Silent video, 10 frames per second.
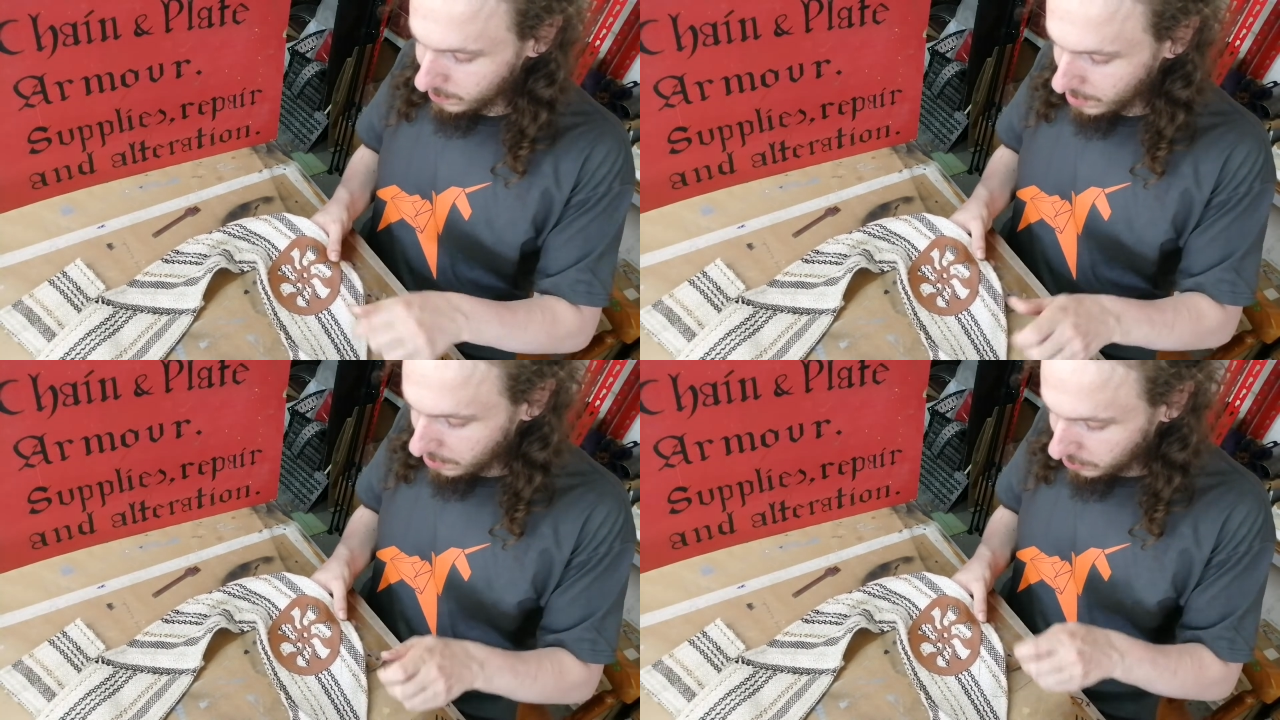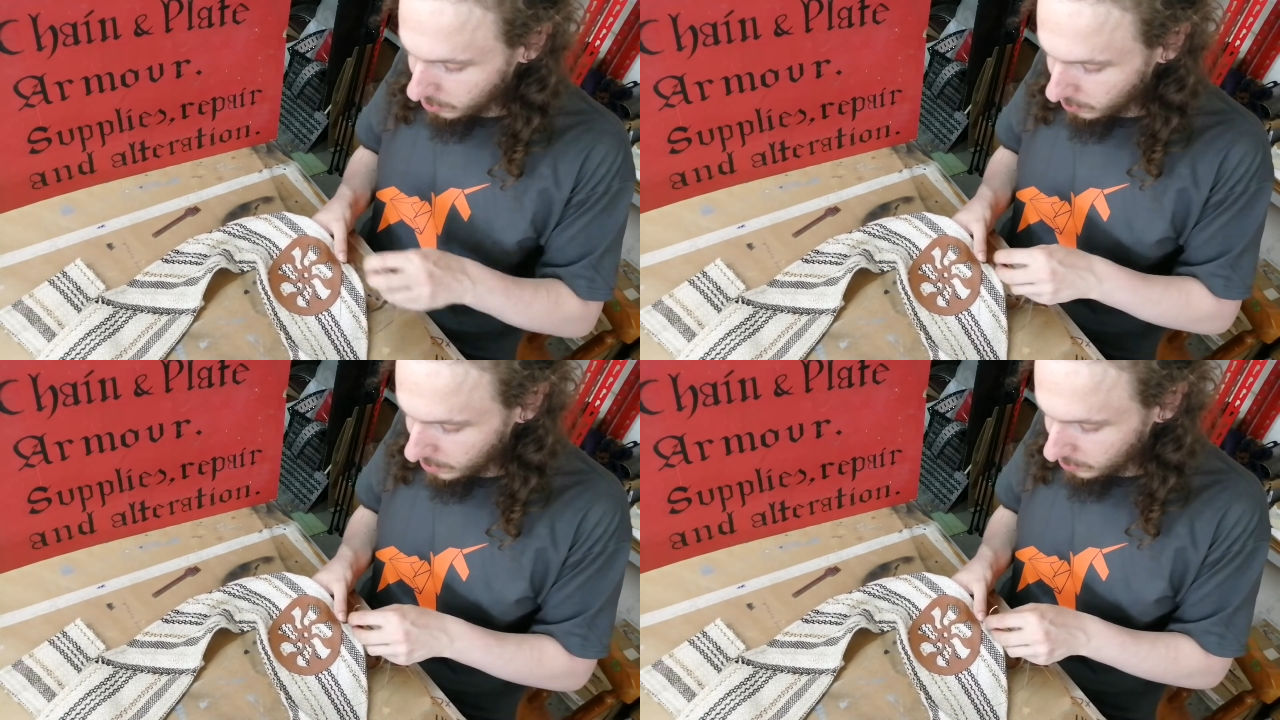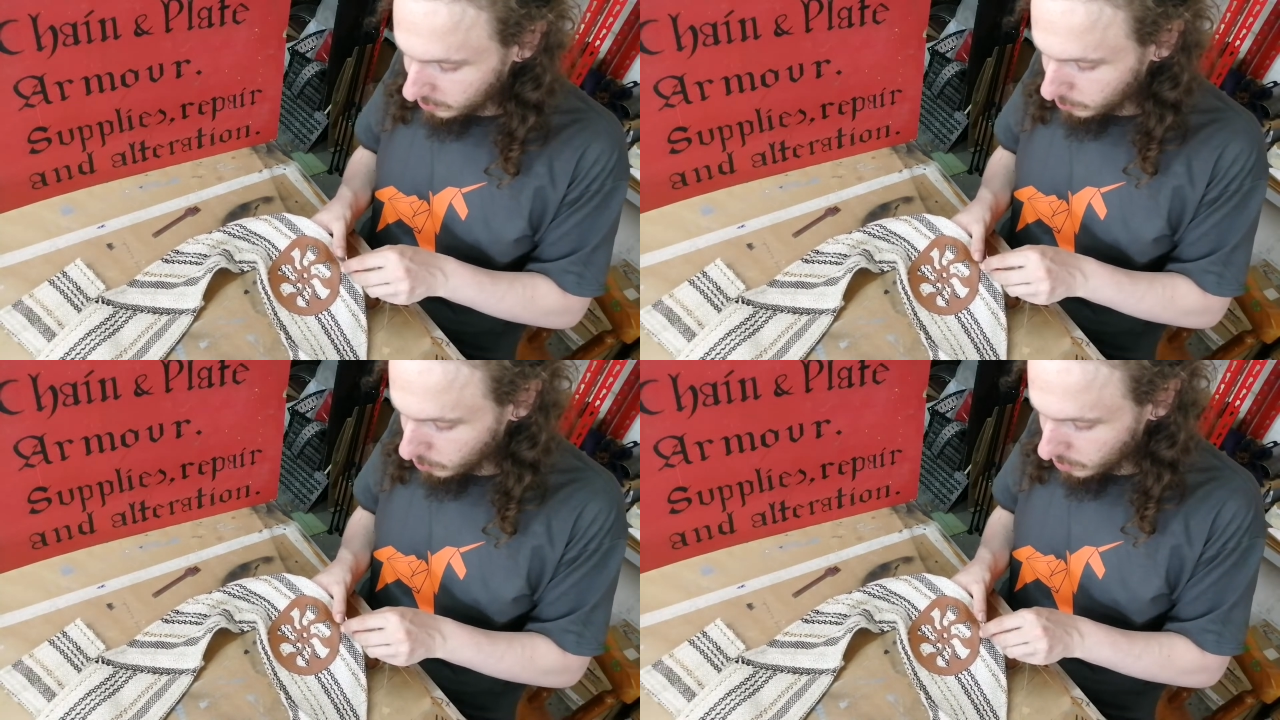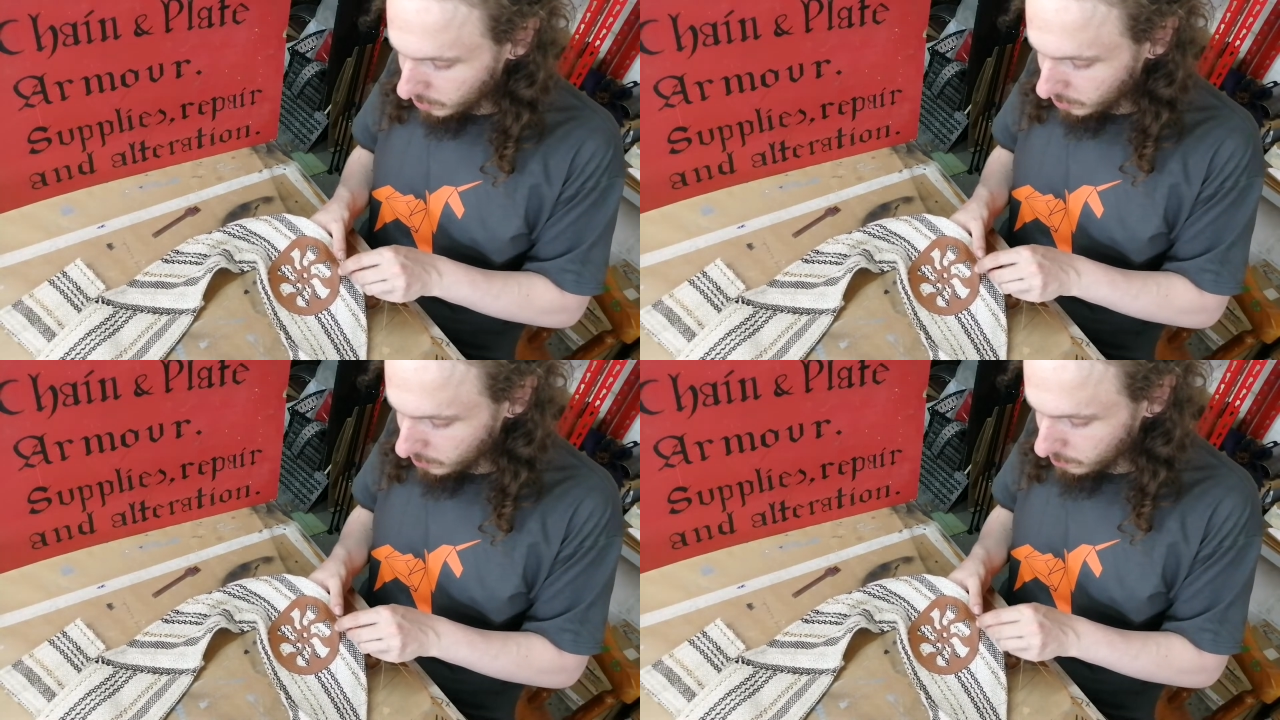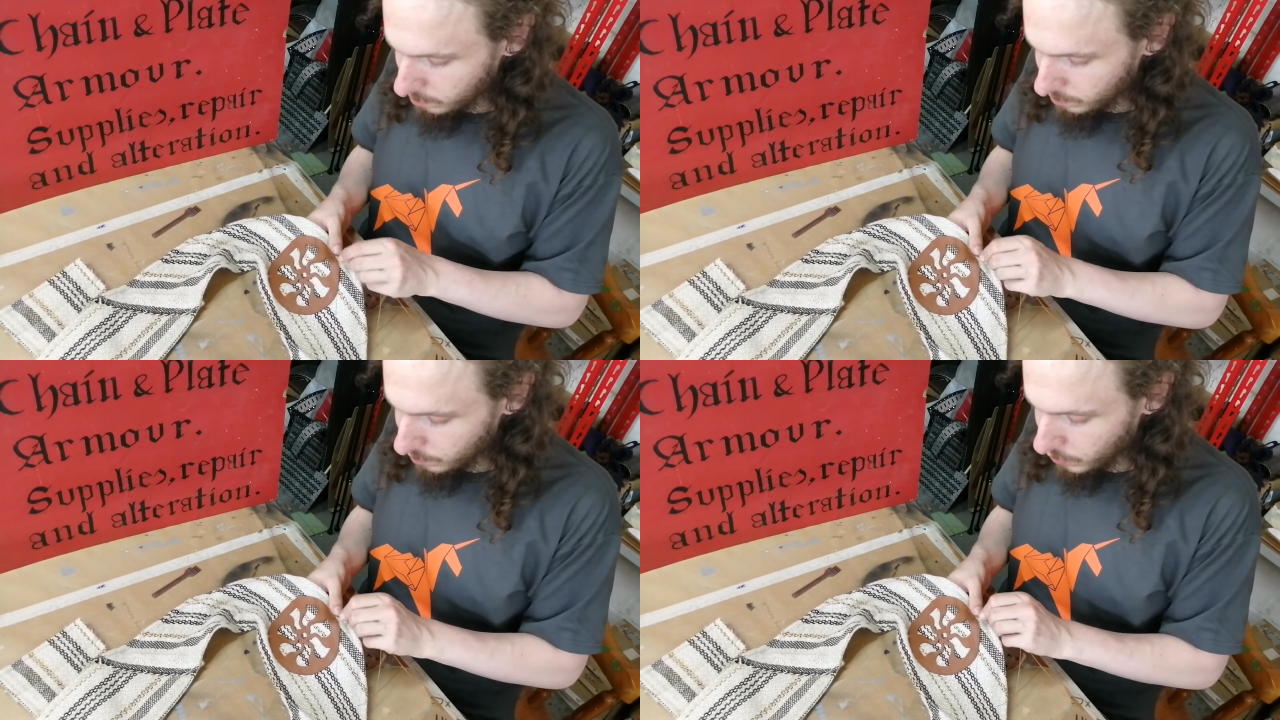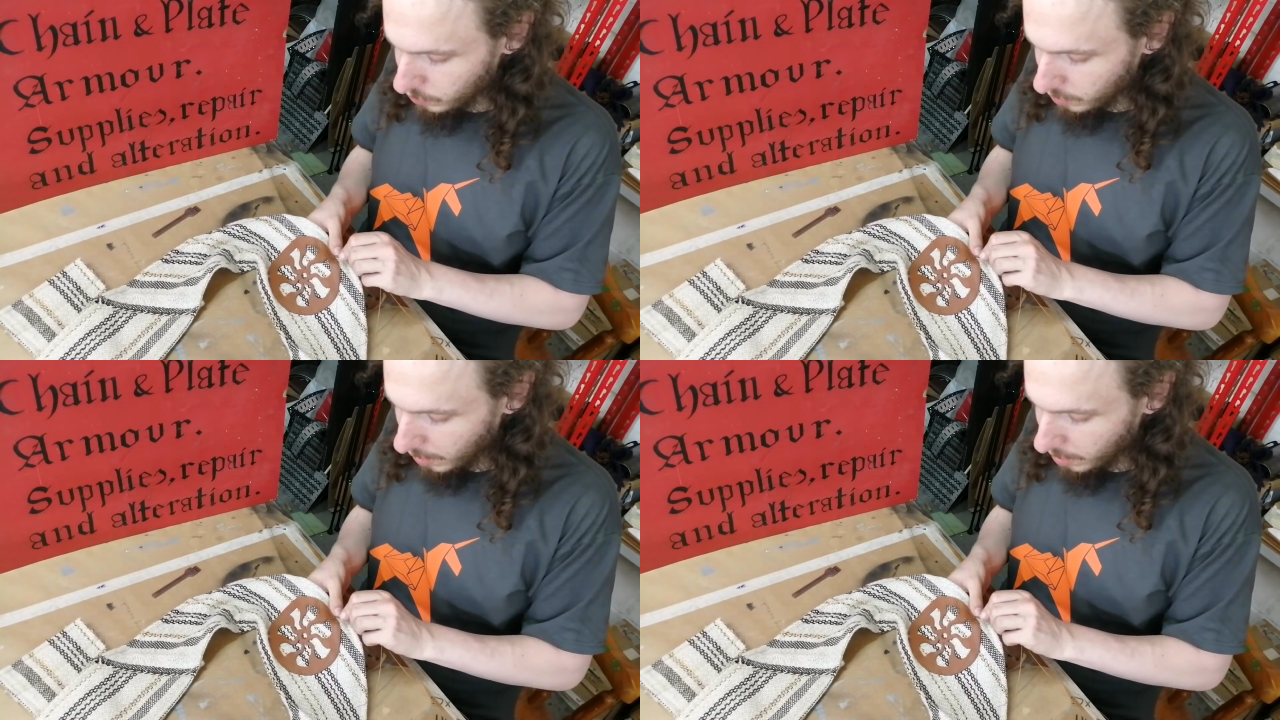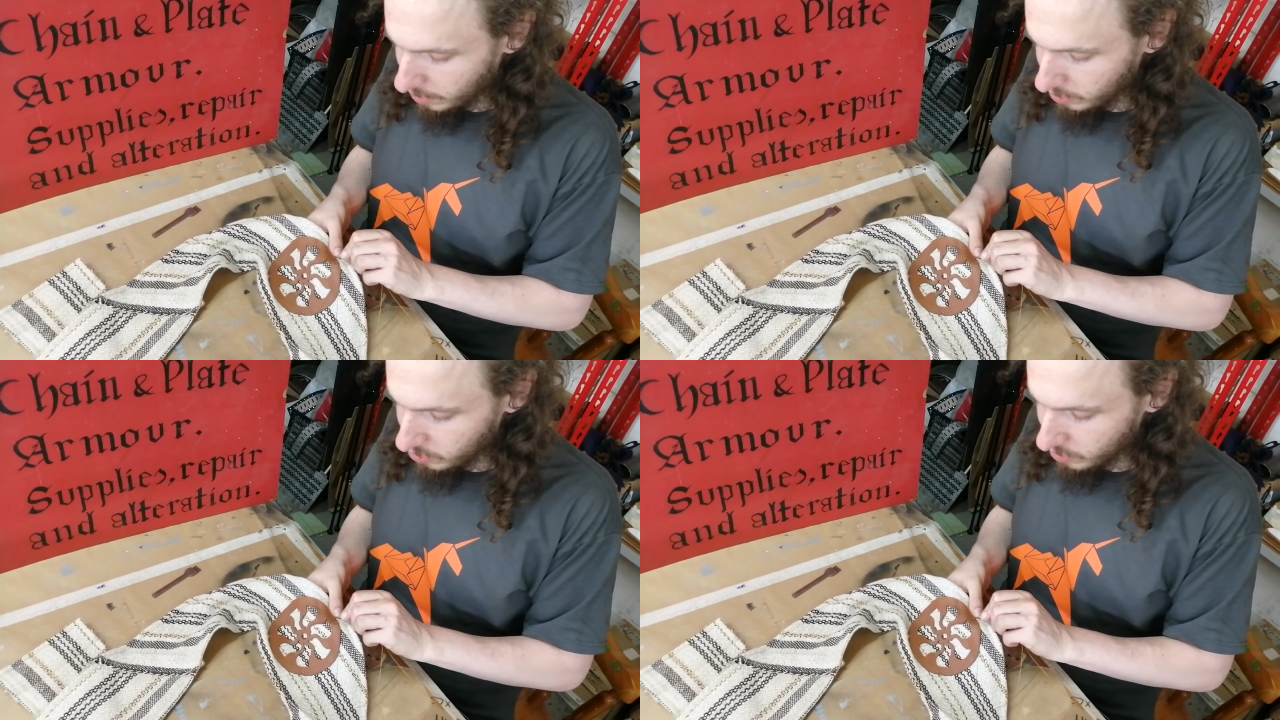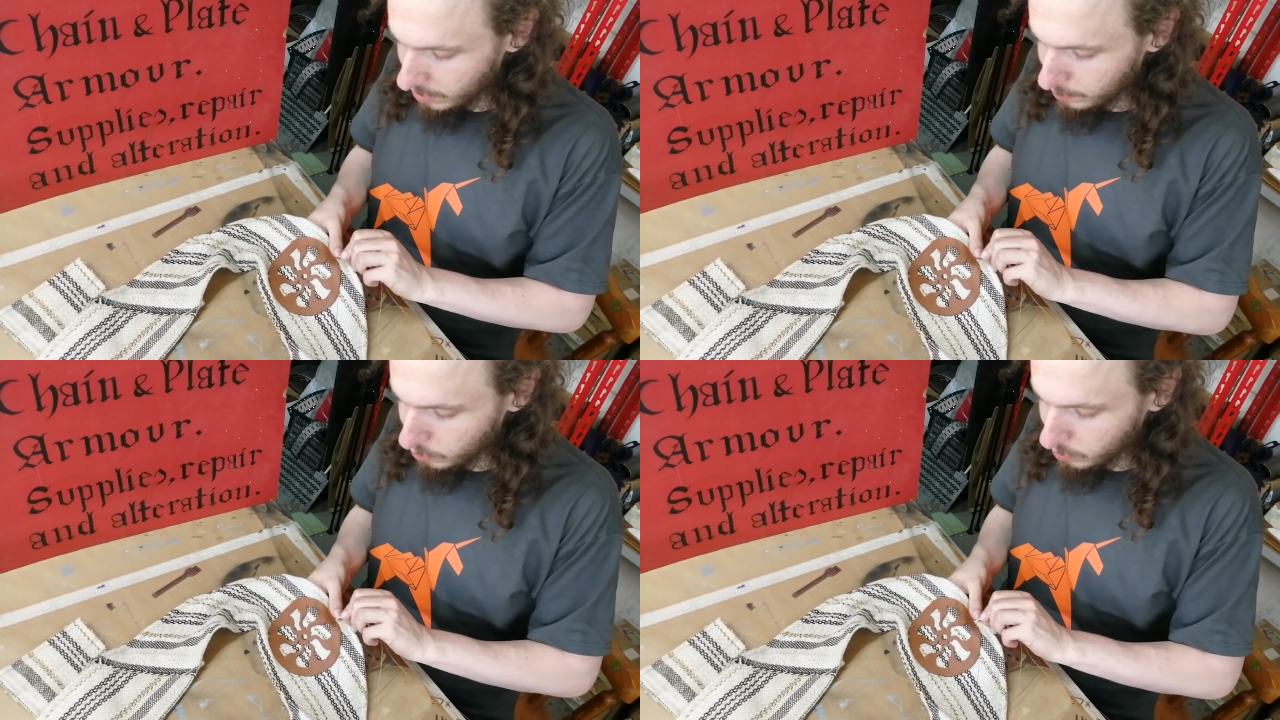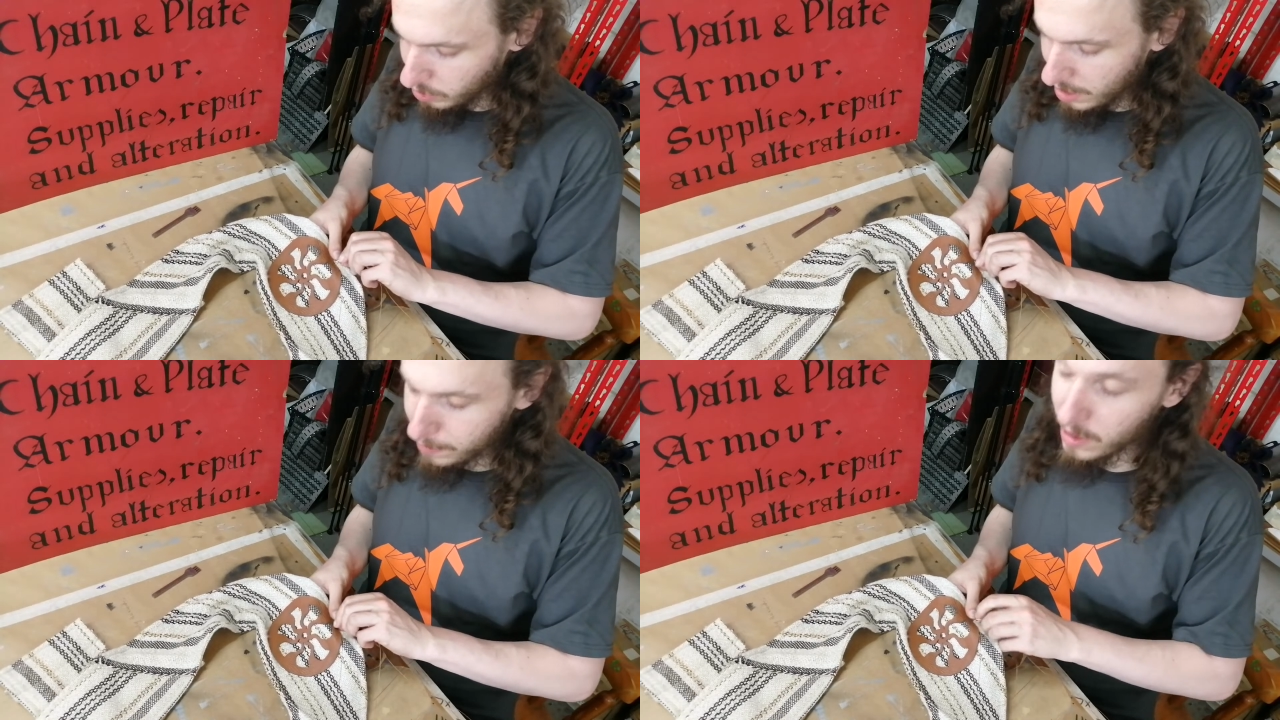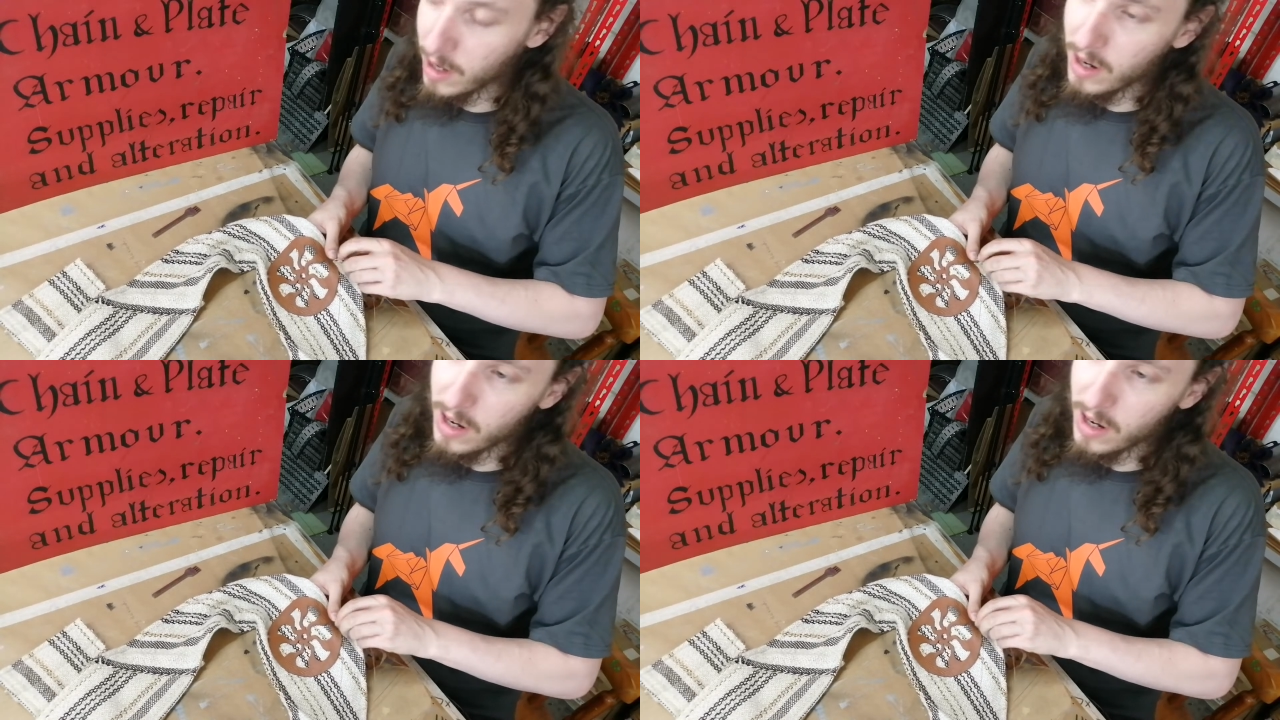There's no reason why your character shouldn't have more than one outfit.